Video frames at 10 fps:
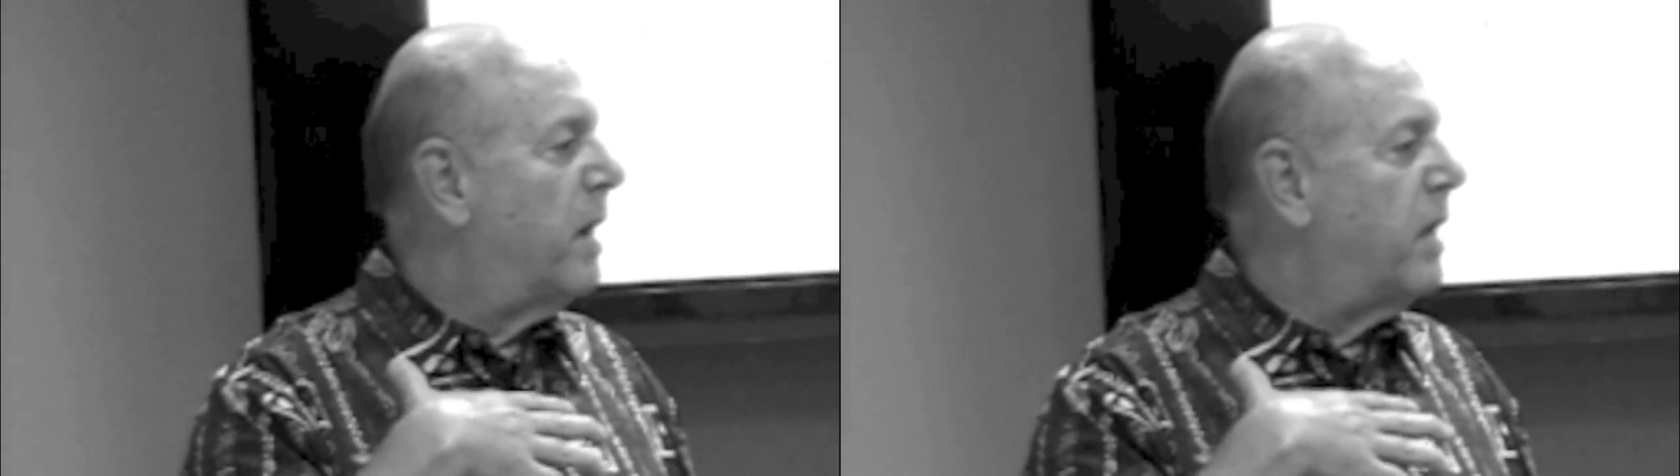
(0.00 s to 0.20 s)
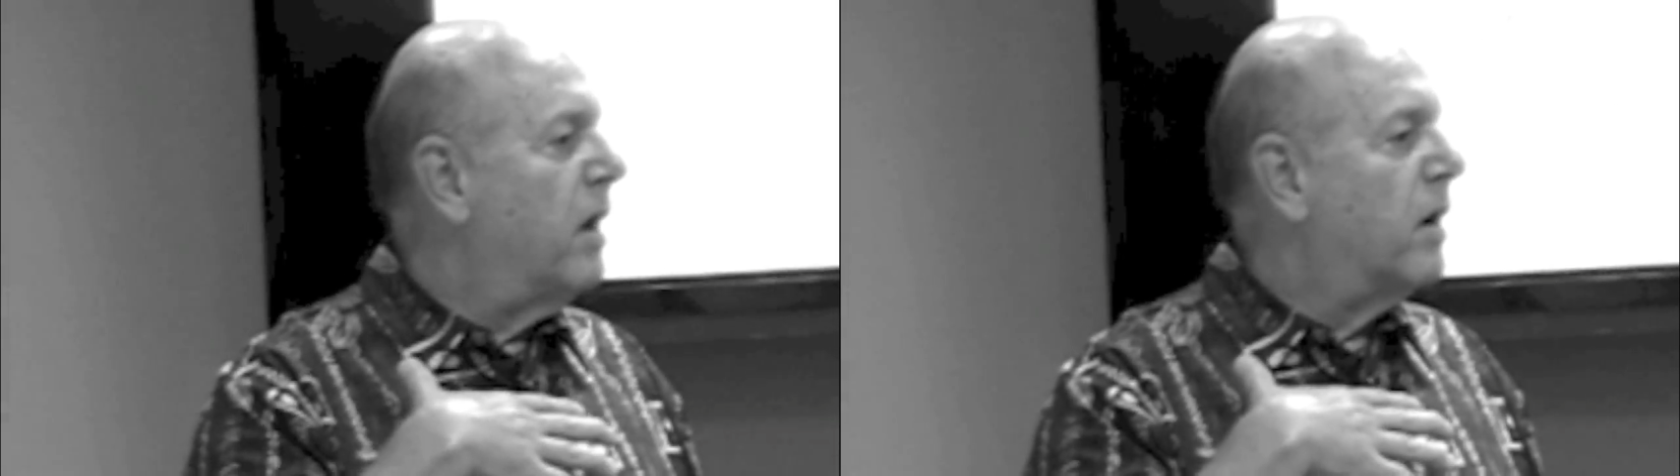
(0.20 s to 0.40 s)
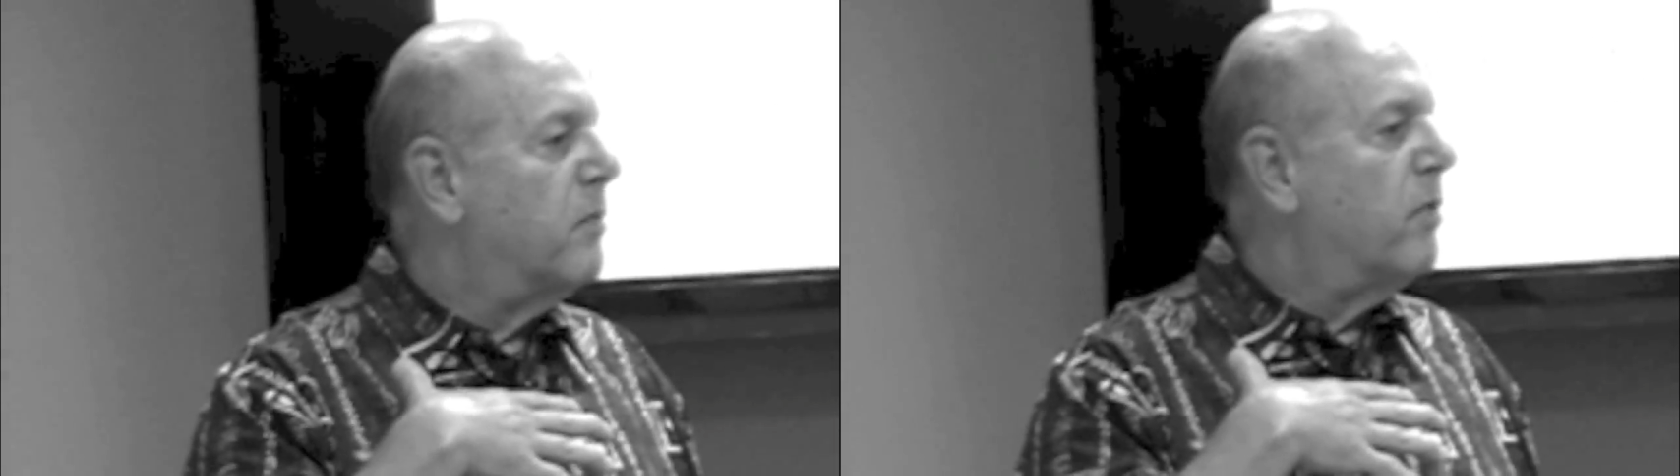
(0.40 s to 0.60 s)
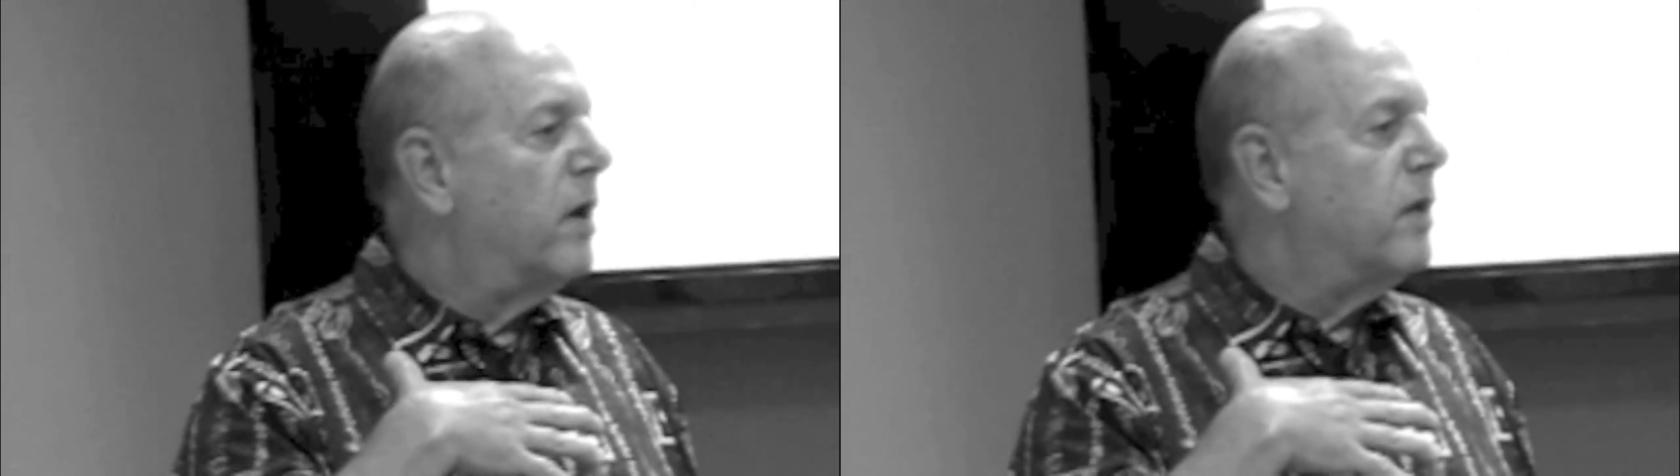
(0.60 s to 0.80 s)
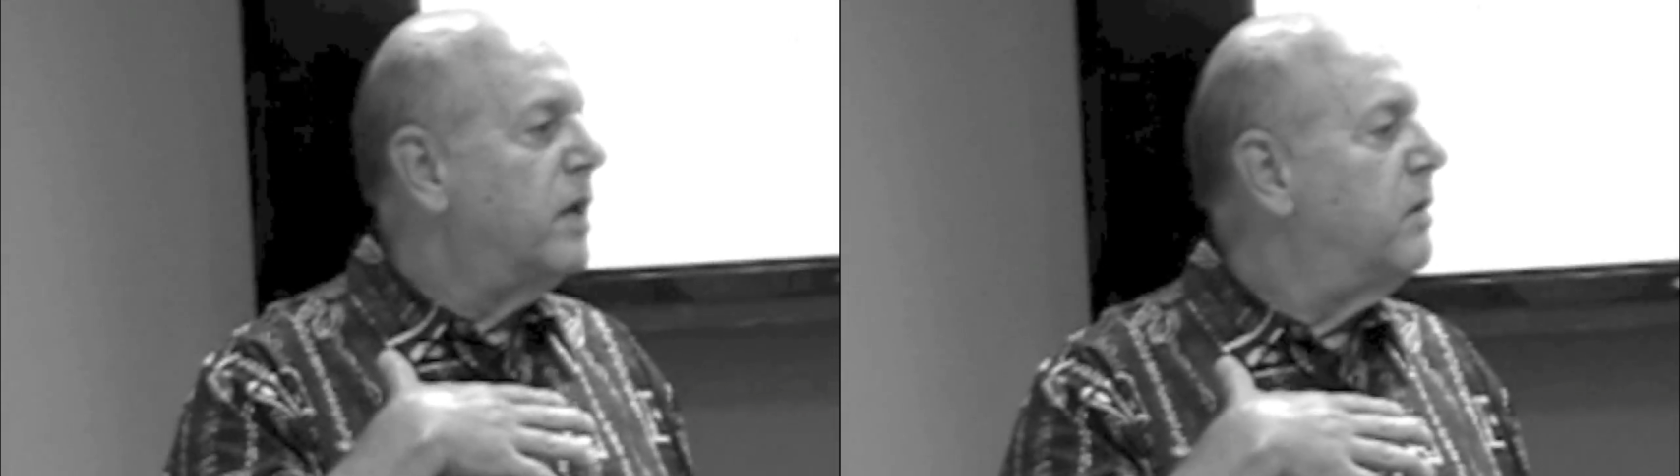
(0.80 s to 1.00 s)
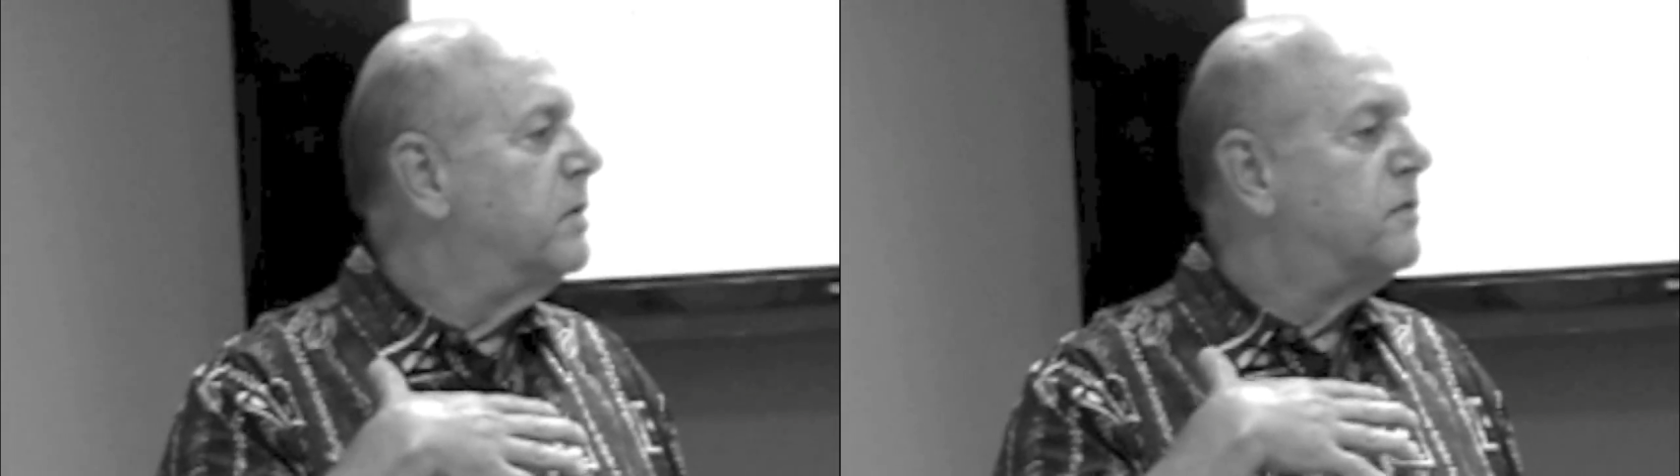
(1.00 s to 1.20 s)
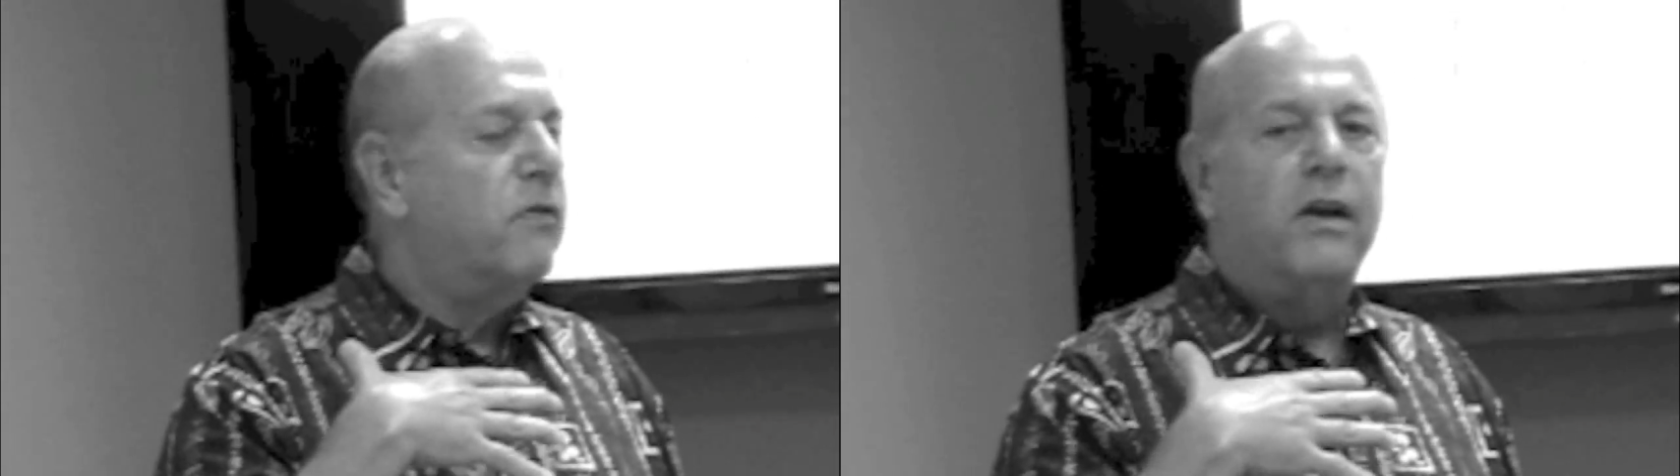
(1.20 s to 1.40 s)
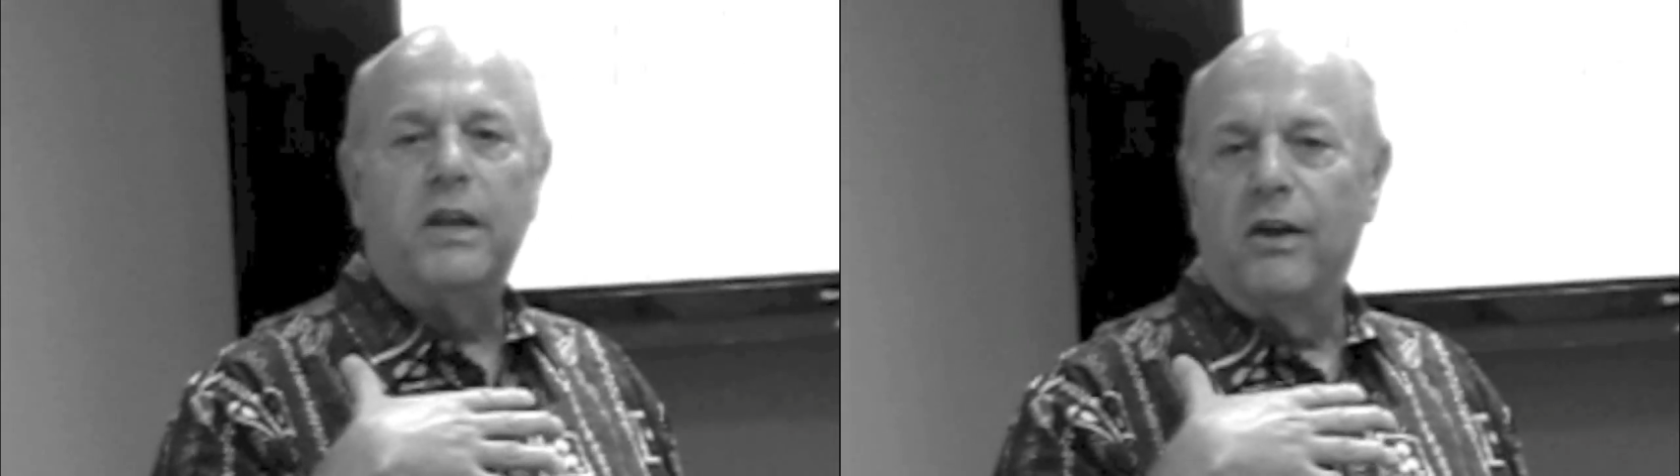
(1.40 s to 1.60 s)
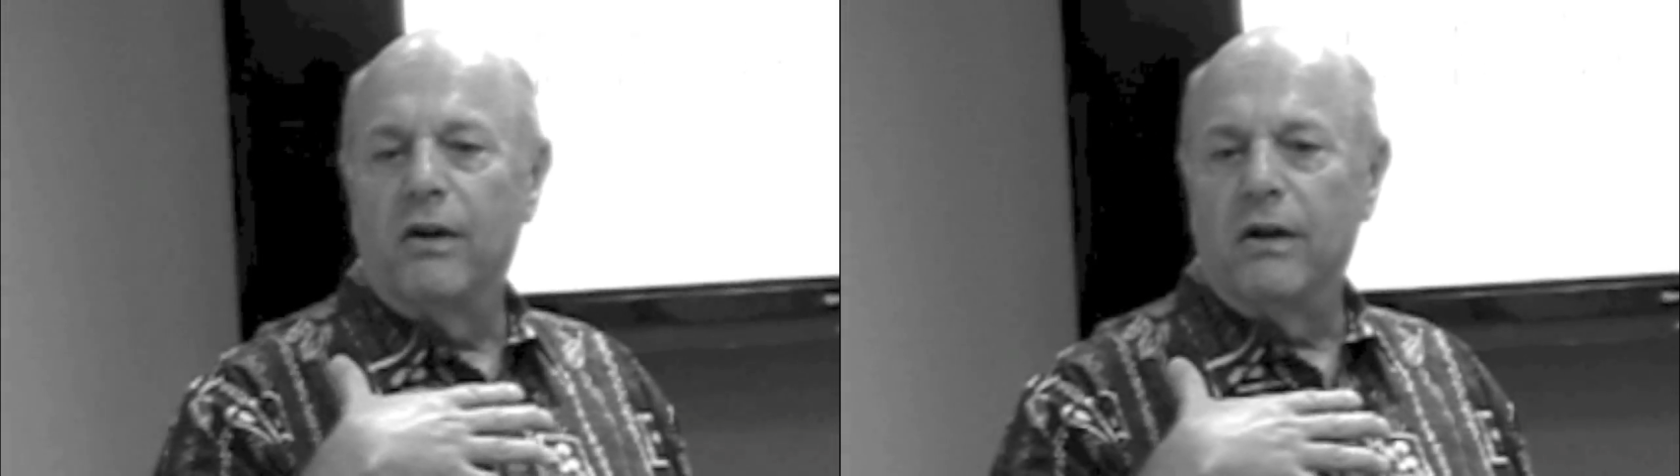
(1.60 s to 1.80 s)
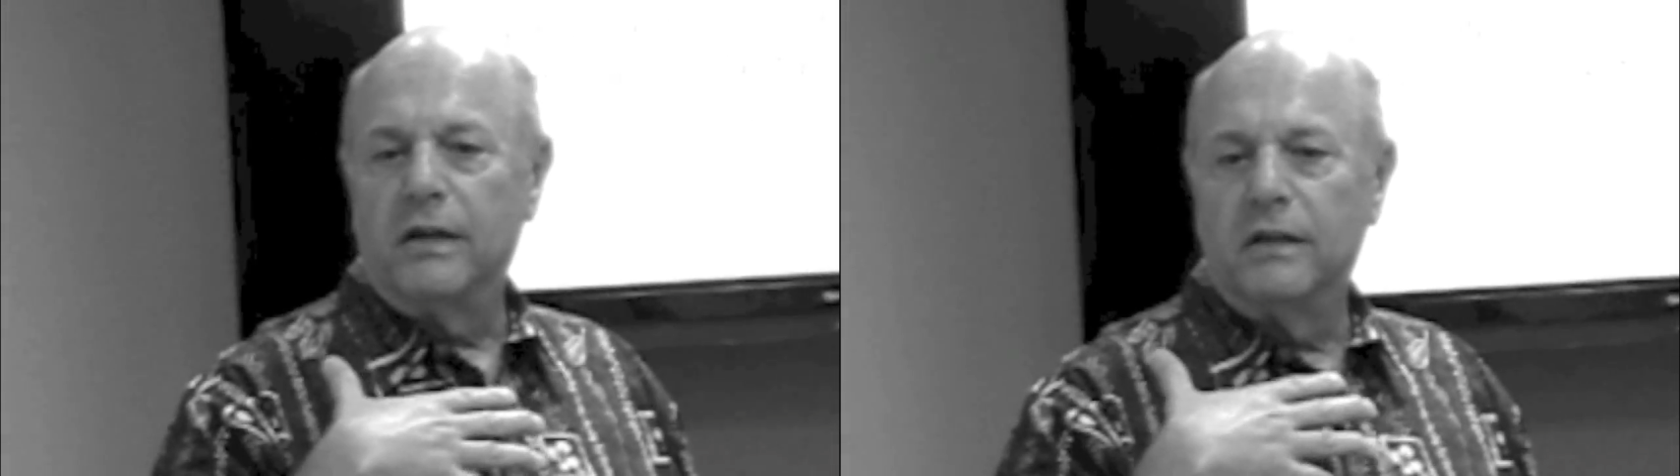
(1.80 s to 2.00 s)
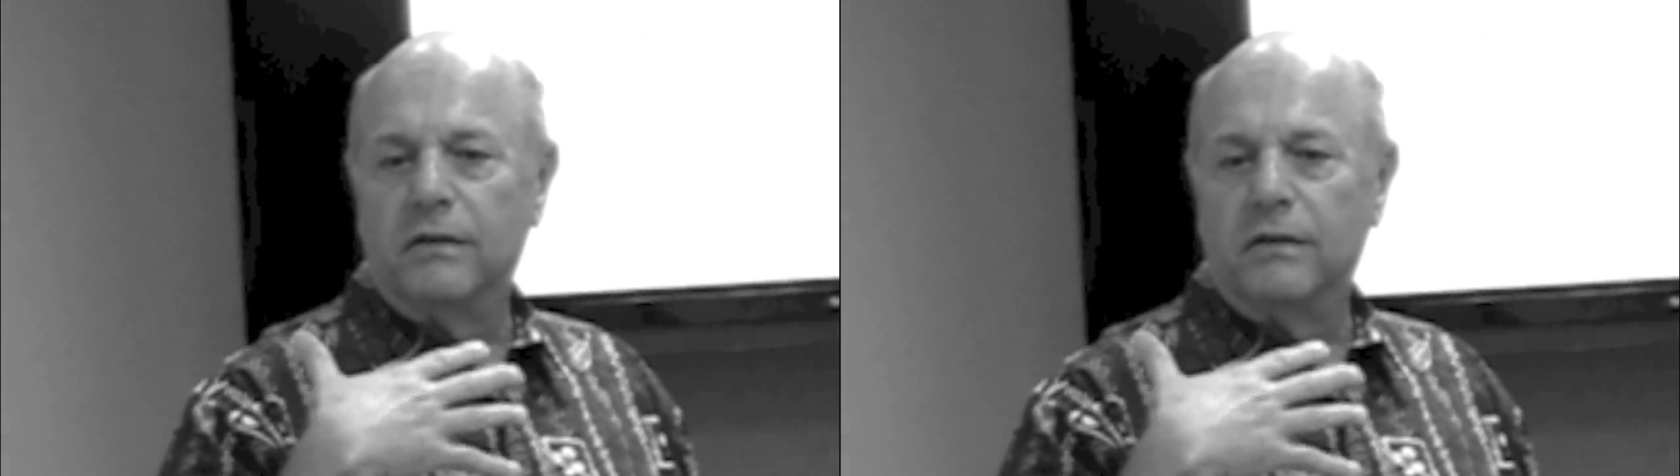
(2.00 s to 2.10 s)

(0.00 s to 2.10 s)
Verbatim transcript: my younger brother, he was very dark.